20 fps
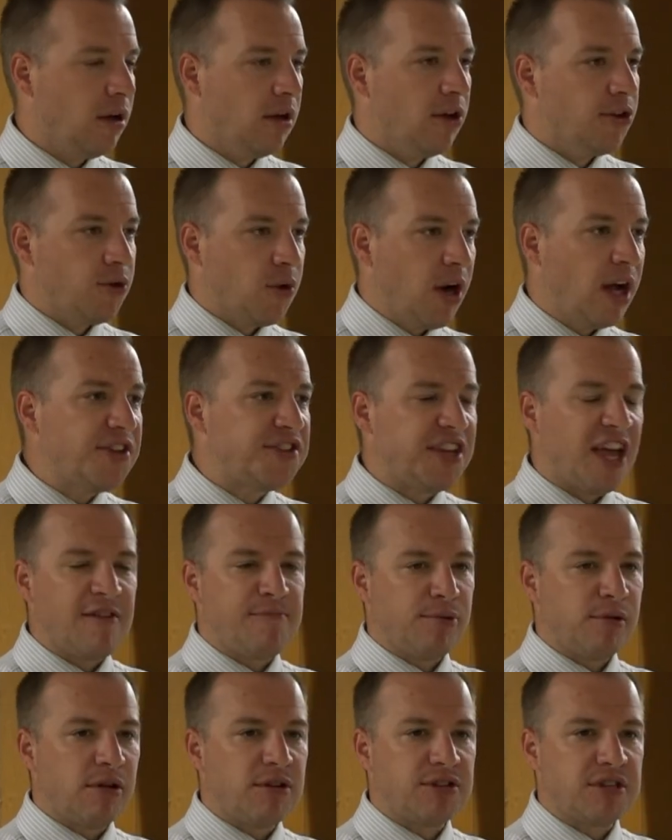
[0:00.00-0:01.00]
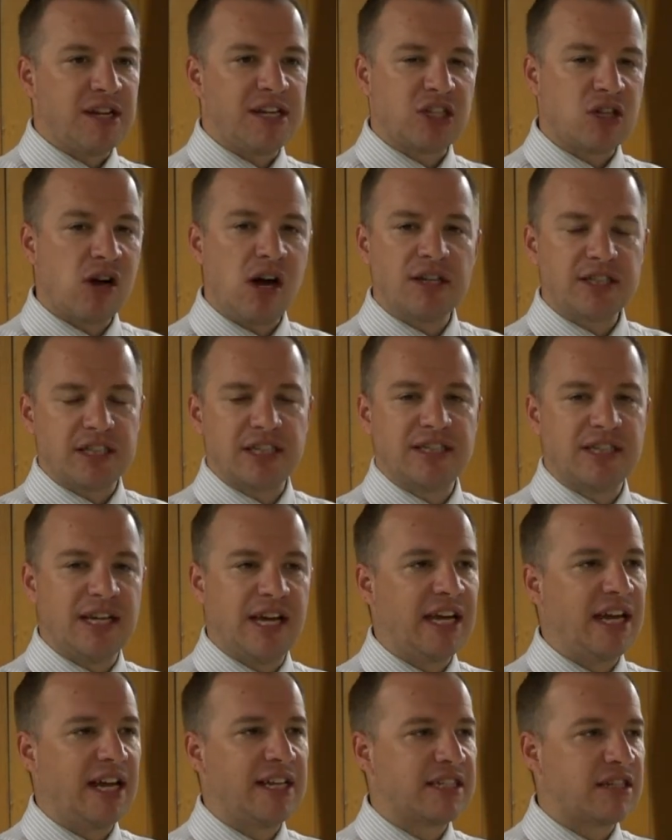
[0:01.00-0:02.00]
So an unsaved person is constantly
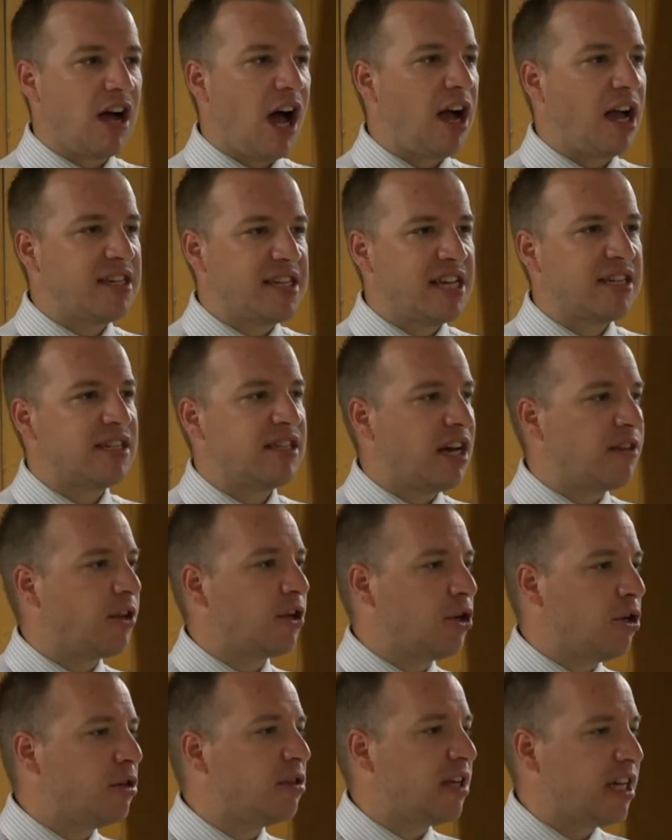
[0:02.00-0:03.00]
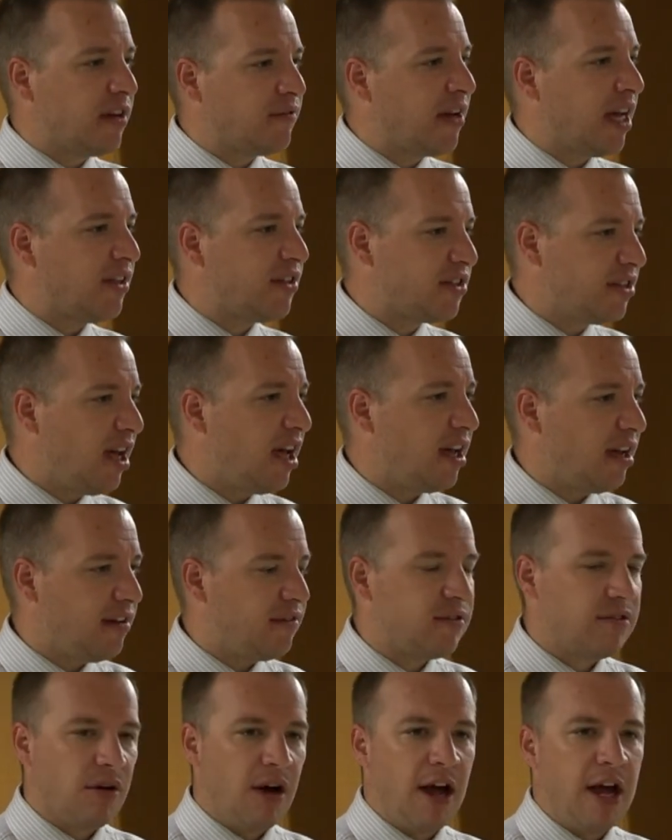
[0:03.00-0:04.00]
sinning against God because he hasn't done the good thing of getting
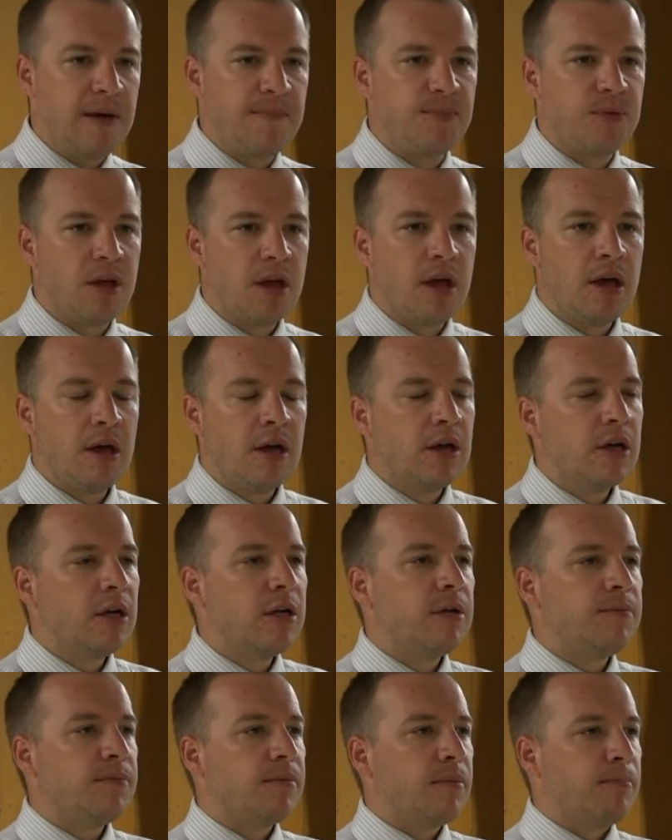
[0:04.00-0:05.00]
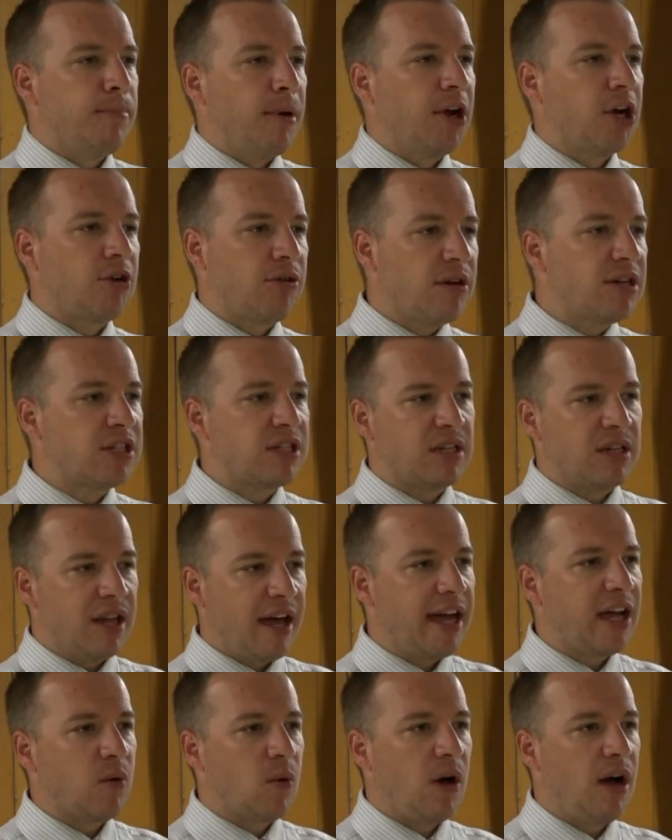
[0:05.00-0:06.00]
saved, right? But a Christian,
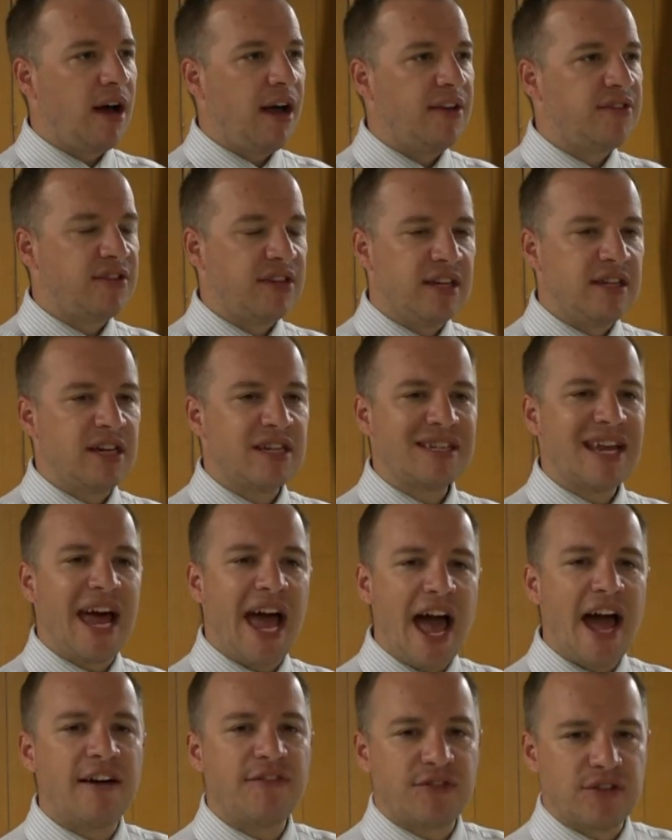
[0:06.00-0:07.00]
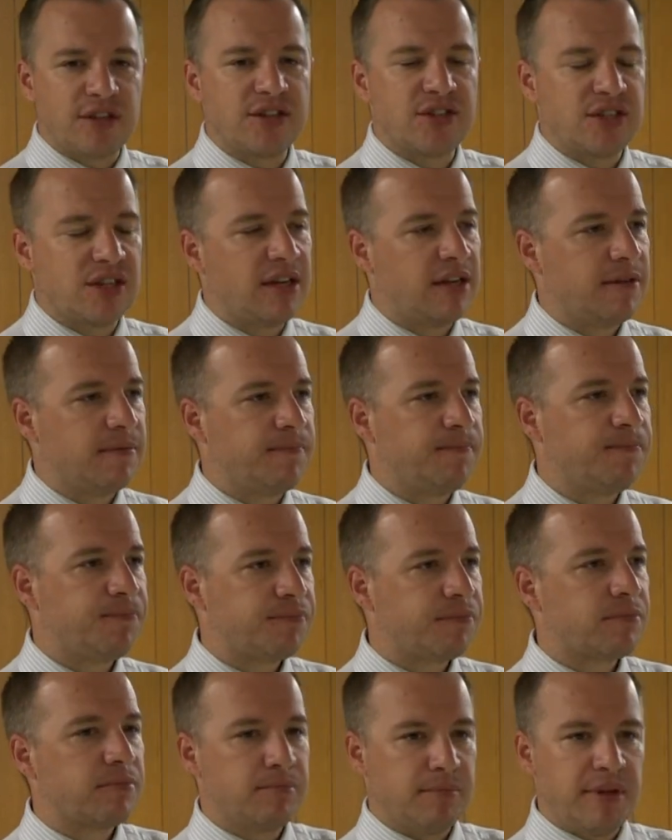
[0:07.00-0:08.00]
likewise, it doesn't have to sin.
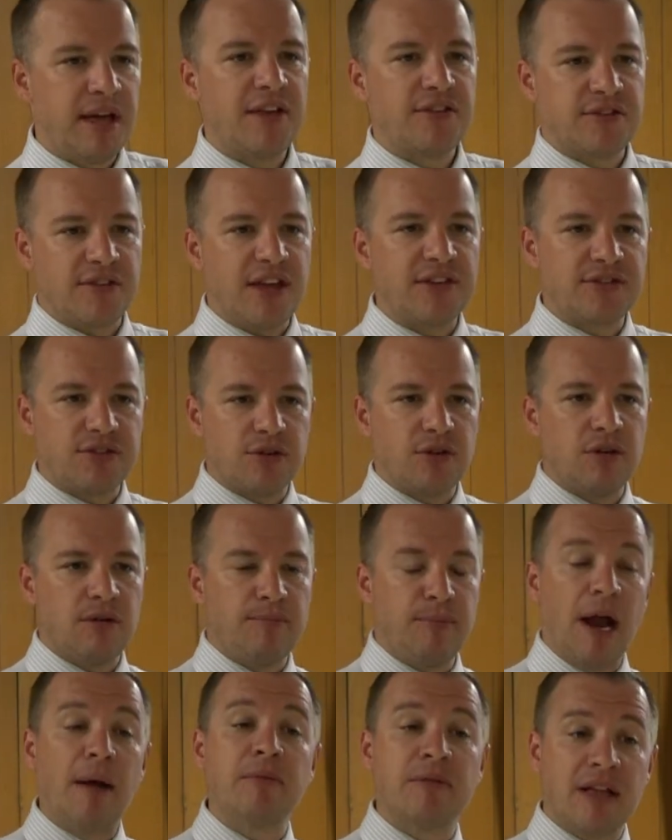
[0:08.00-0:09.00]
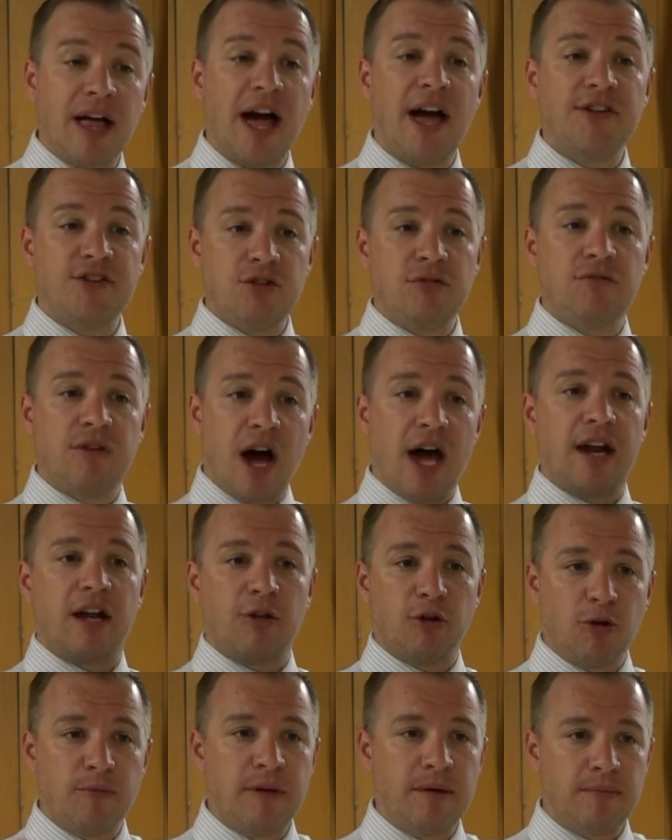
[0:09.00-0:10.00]
Mm-hmm. That's that's good. But I'm glad you have got a
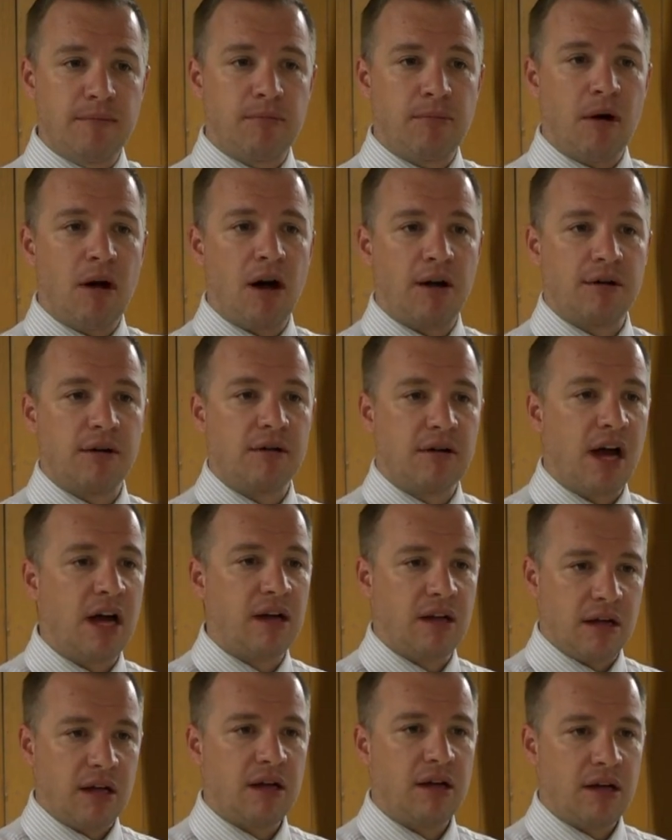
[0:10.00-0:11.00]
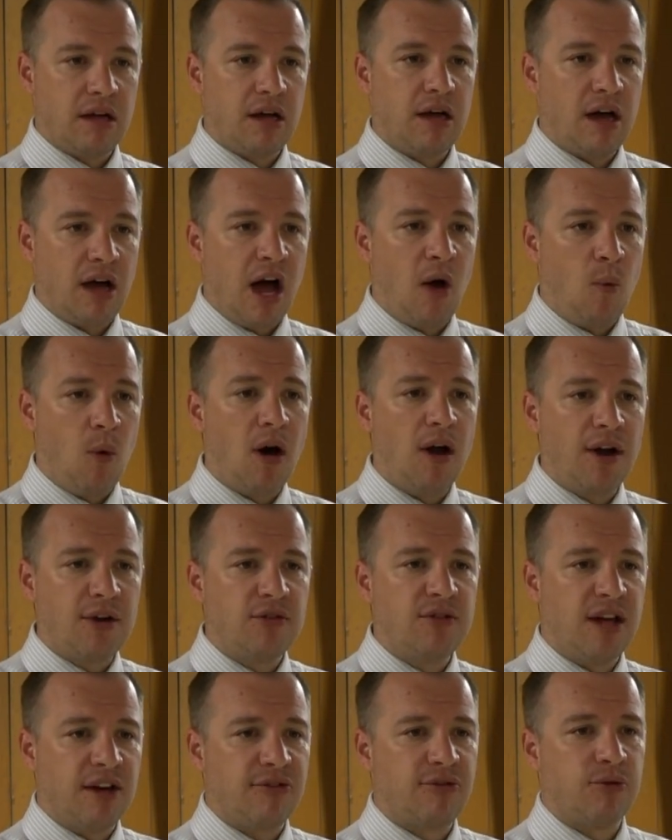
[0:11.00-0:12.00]
little bit broader. Yeah, yeah. I, I want
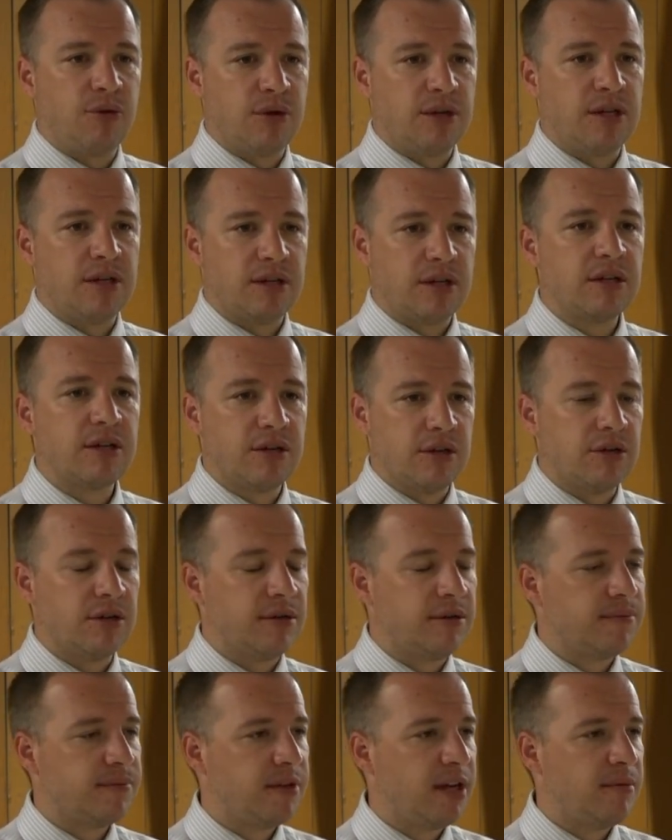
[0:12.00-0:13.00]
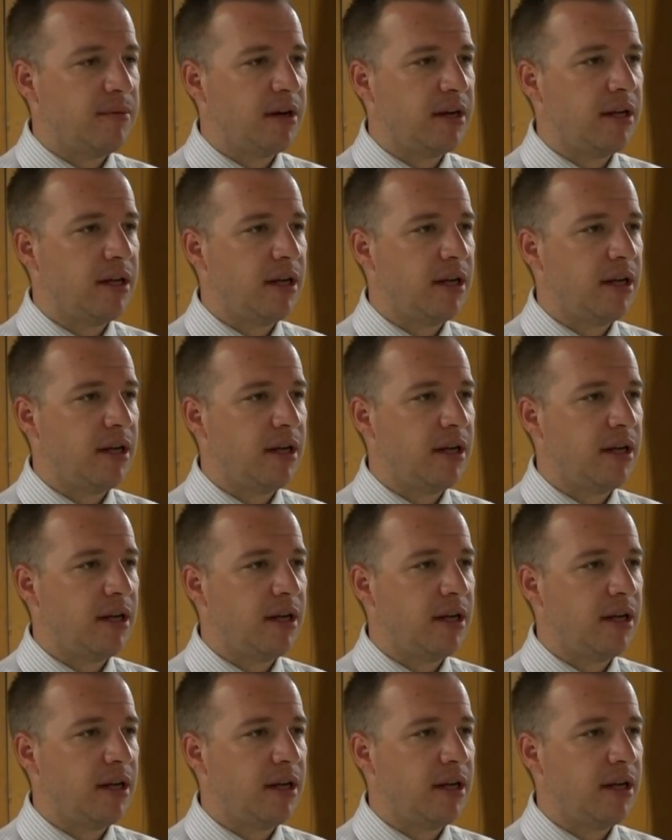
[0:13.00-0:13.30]
to do that for you. Thank you. Good. Very good.